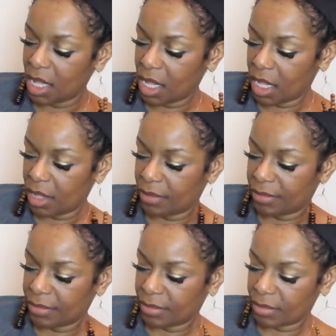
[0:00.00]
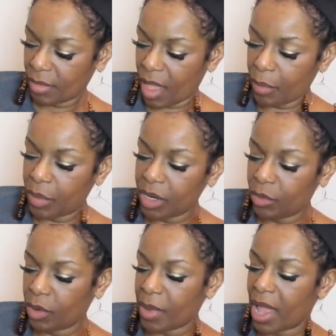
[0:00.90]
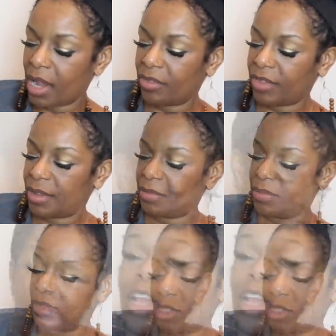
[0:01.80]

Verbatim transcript: Okay. I put it with my elephant.